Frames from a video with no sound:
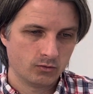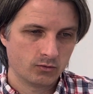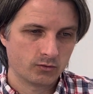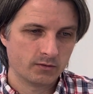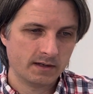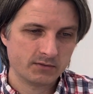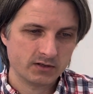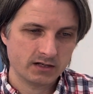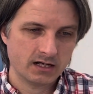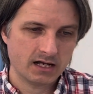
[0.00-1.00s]

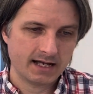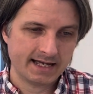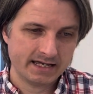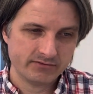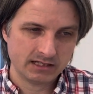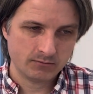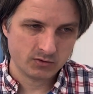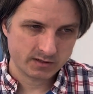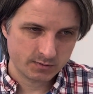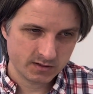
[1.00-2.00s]
Remember, I have a lot more
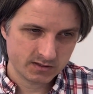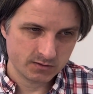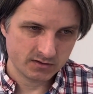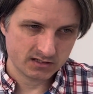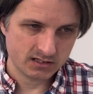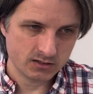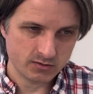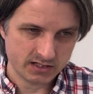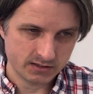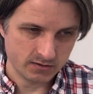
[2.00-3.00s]
experience doing this than you
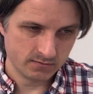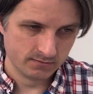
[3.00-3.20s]
guys do.